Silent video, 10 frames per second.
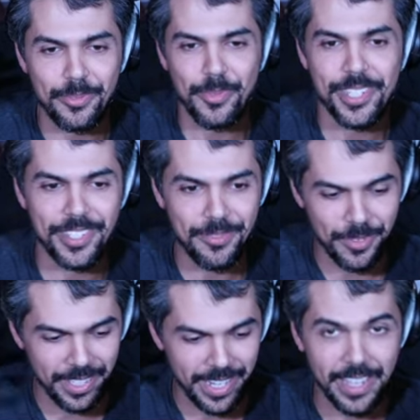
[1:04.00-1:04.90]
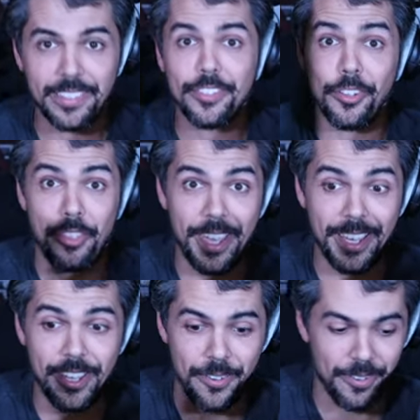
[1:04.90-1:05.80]
which is really nice. So
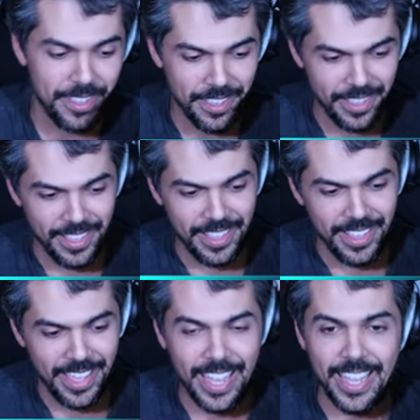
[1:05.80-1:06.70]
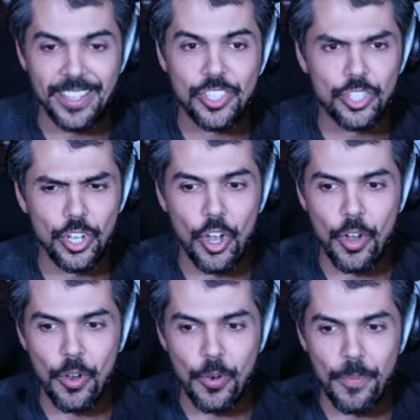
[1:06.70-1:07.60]
thank you. And
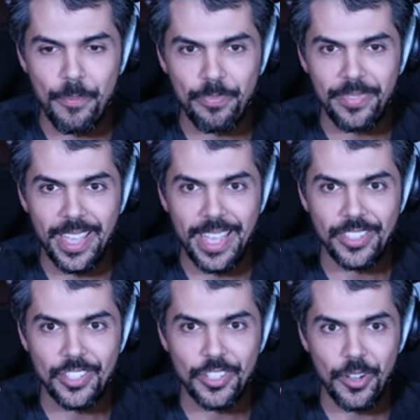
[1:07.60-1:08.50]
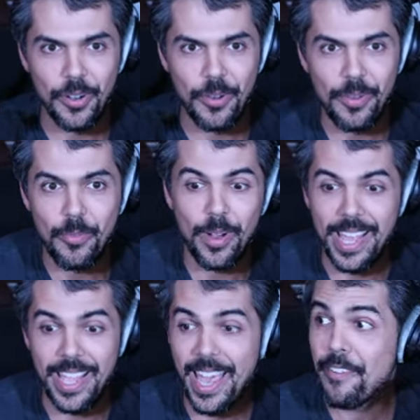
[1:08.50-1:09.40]
so and so what
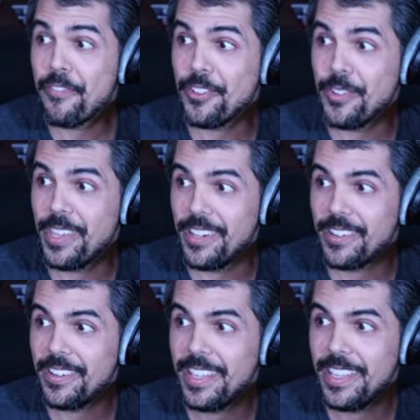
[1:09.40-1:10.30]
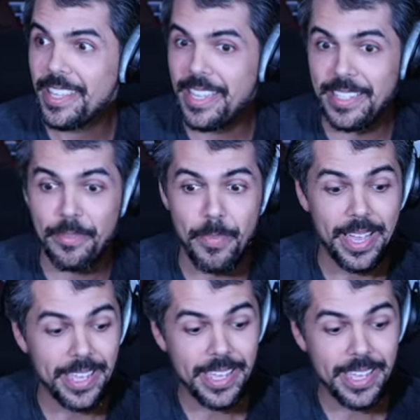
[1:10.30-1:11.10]
I have for you here is my